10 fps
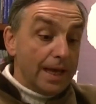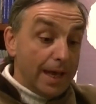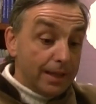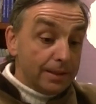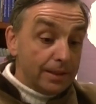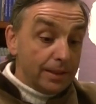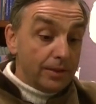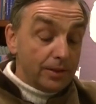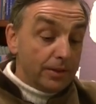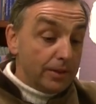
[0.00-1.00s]
And
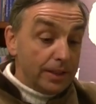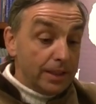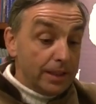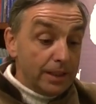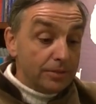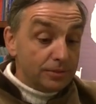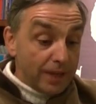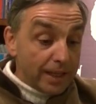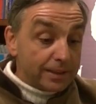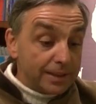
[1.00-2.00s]
uh, in
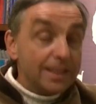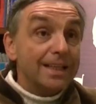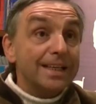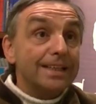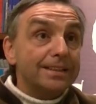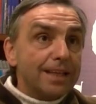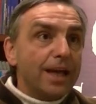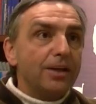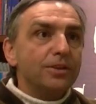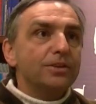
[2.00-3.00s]
fact,
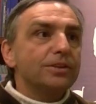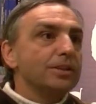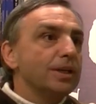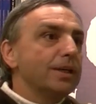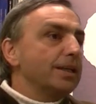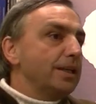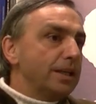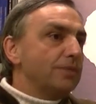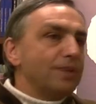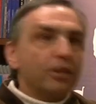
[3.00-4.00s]
science
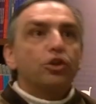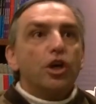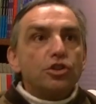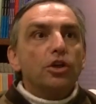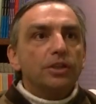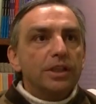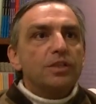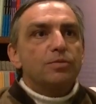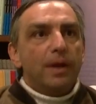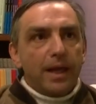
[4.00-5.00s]
in fact does not
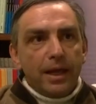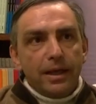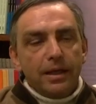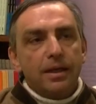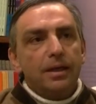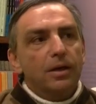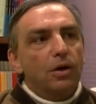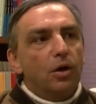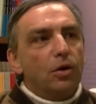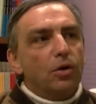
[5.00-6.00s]
explain
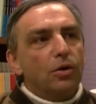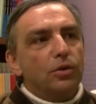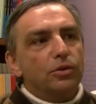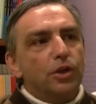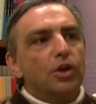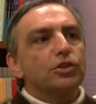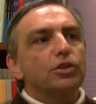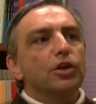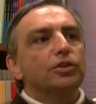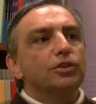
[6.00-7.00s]
or does
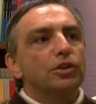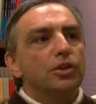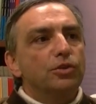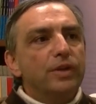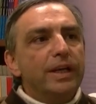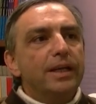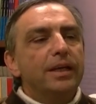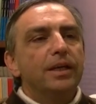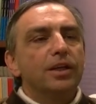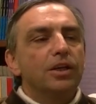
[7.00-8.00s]
not
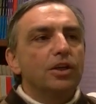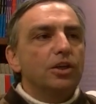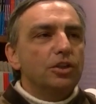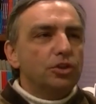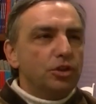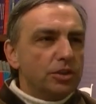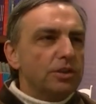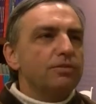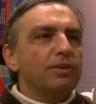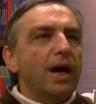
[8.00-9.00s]
really
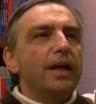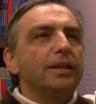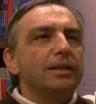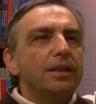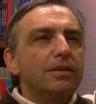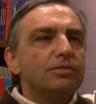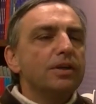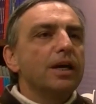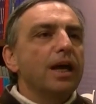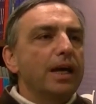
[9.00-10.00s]
justify,
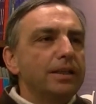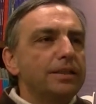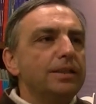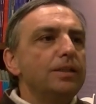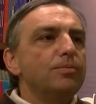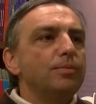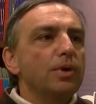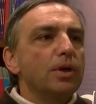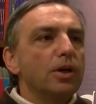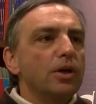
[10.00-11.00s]
give any
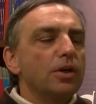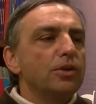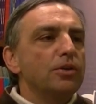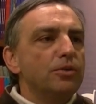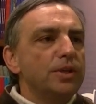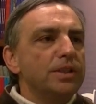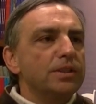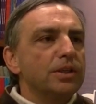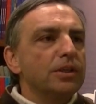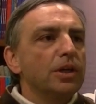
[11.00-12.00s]
deep uh,
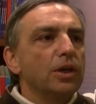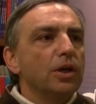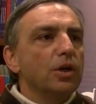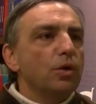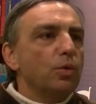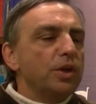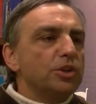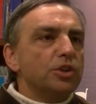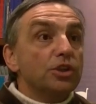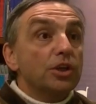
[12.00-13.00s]
reason
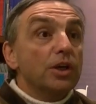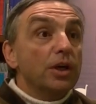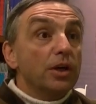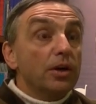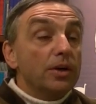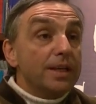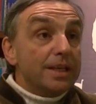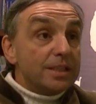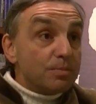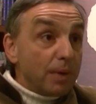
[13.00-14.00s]
which uh,
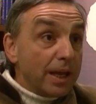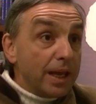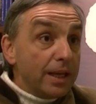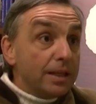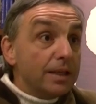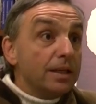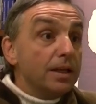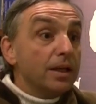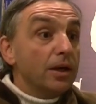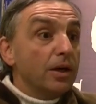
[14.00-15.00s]

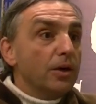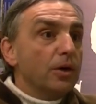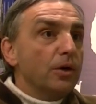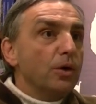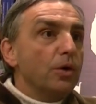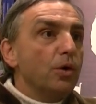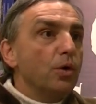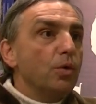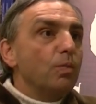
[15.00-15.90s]
explain uh,